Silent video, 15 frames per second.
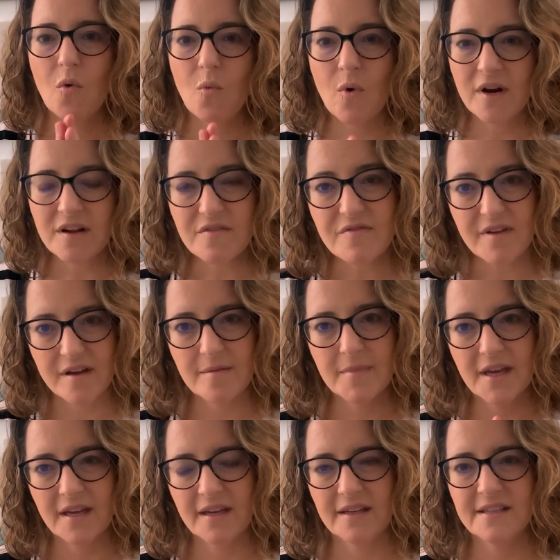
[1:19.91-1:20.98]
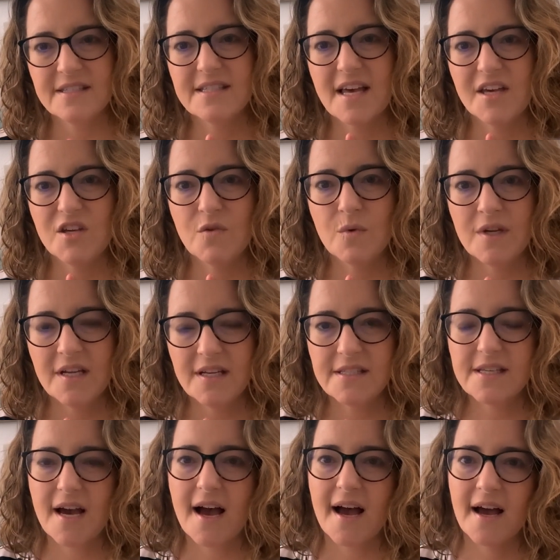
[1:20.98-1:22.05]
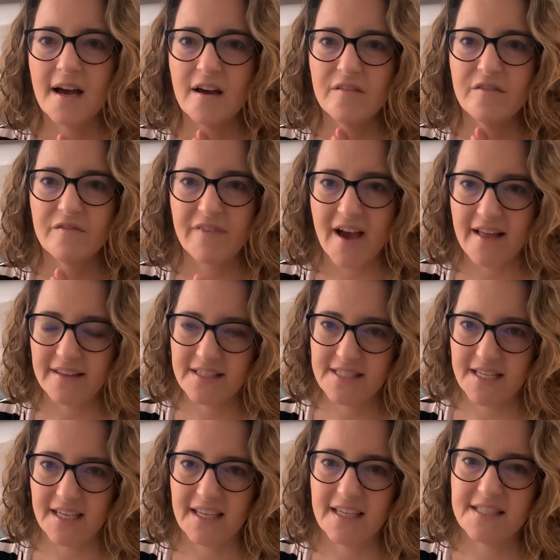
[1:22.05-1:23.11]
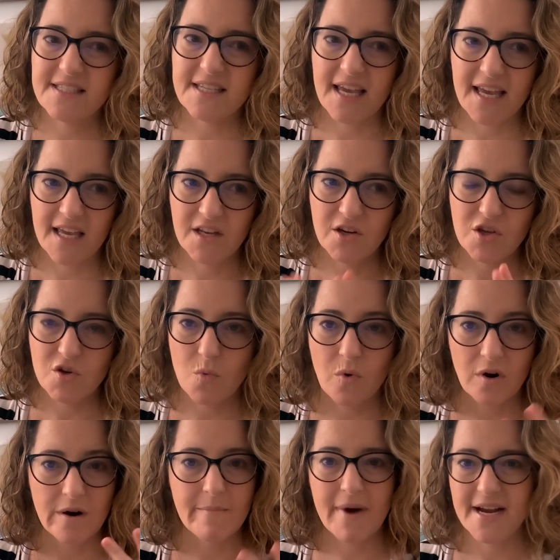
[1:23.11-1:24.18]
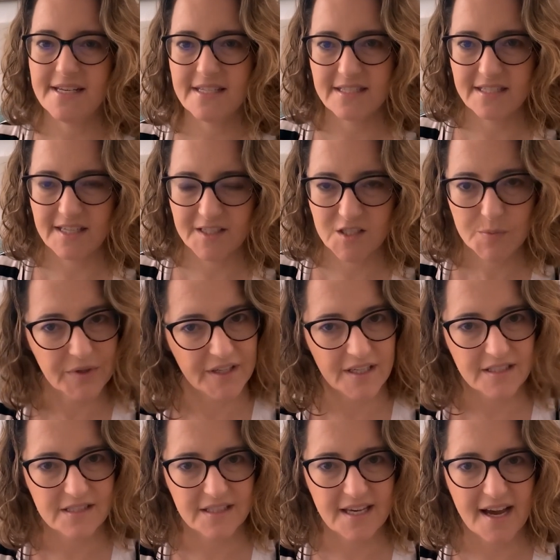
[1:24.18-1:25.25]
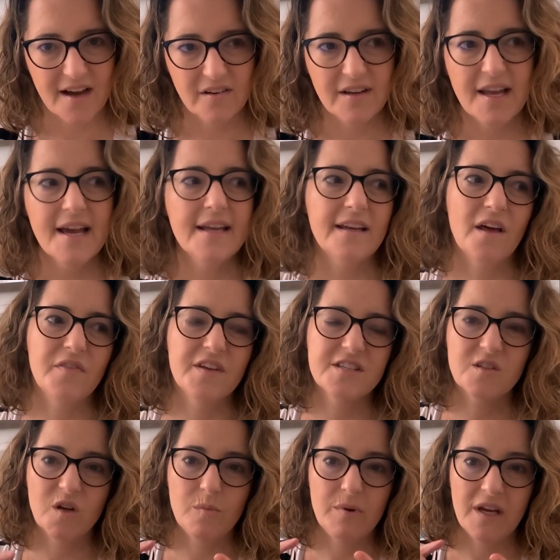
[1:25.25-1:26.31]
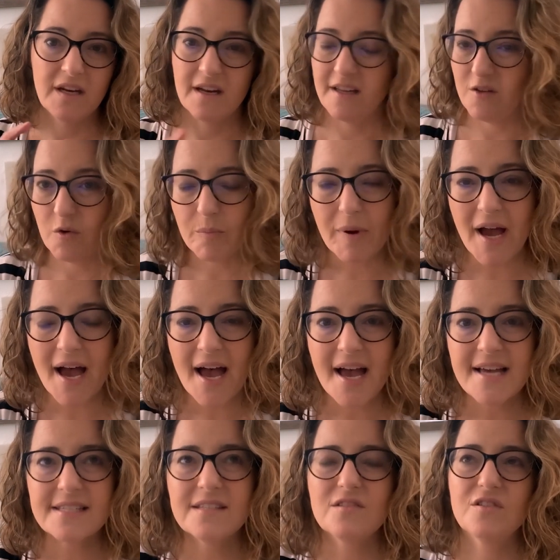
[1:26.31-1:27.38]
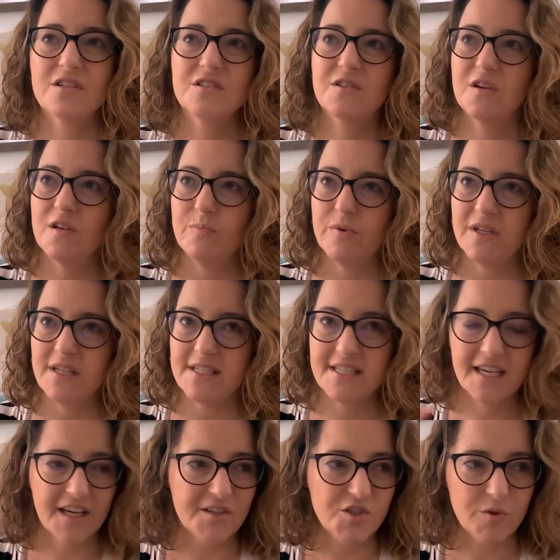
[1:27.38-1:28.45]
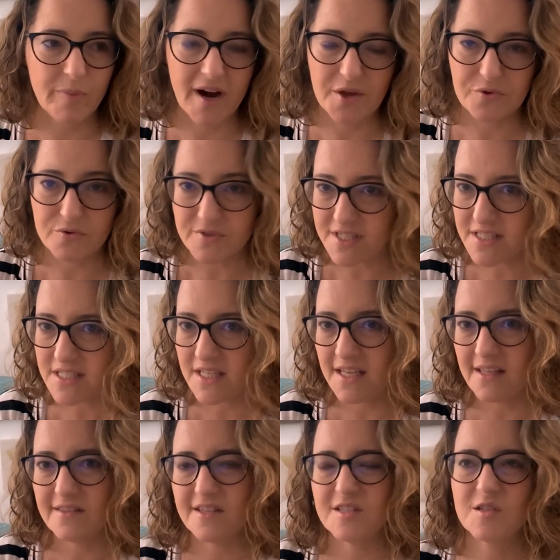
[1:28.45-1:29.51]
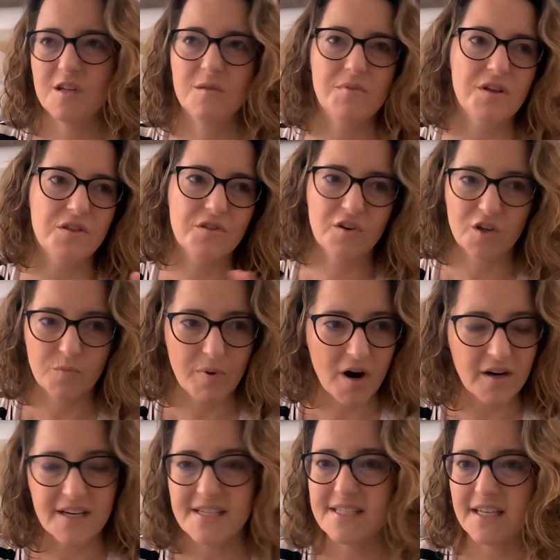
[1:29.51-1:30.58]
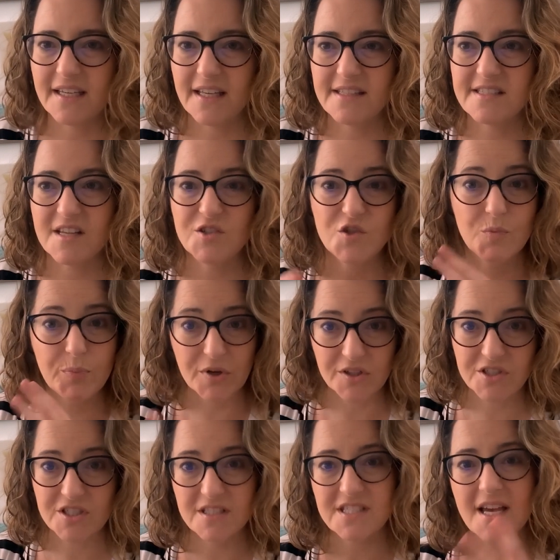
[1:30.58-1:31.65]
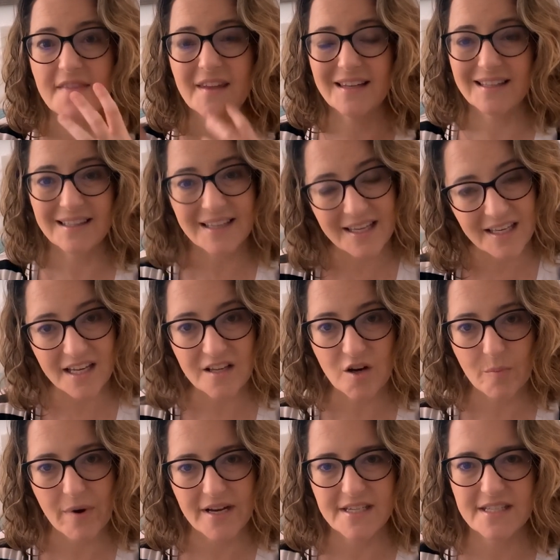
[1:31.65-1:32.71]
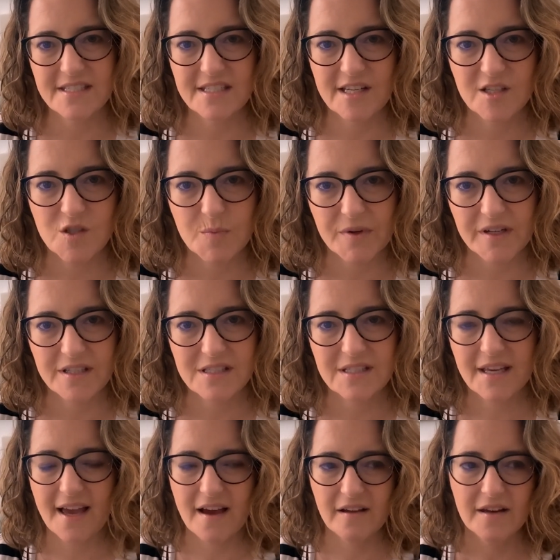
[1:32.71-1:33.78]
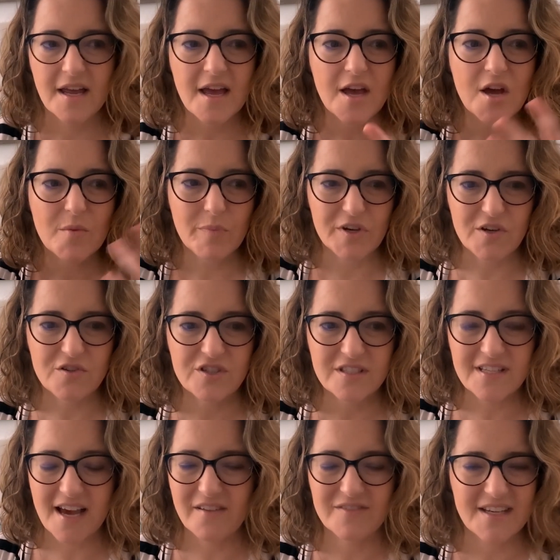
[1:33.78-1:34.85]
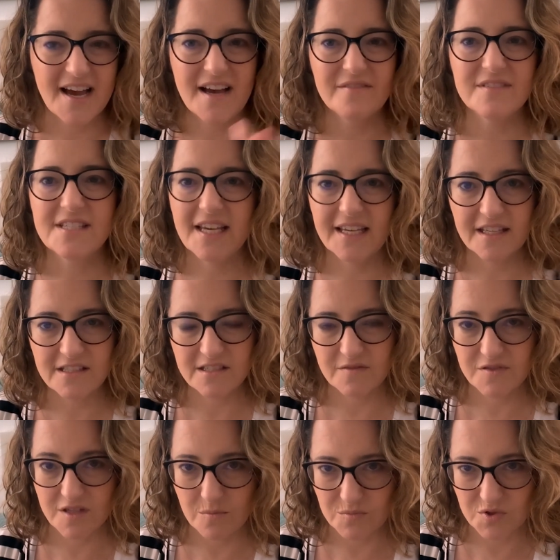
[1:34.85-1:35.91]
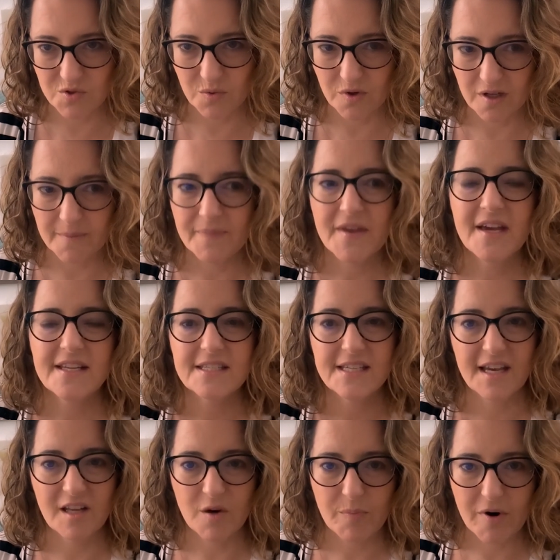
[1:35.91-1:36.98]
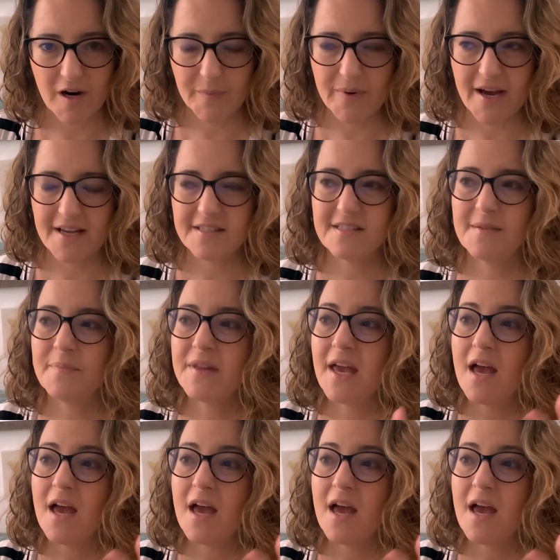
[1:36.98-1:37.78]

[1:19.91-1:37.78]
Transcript: One of them is that you need to have valid tickets in your My Disney Experience account. Now, this could be an annual pass, this could be tickets you buy through Disney, this could be third-party tickets that you purchase and then link in your My Disney Experience account, but you just have to have tickets of some sort to get a park pass.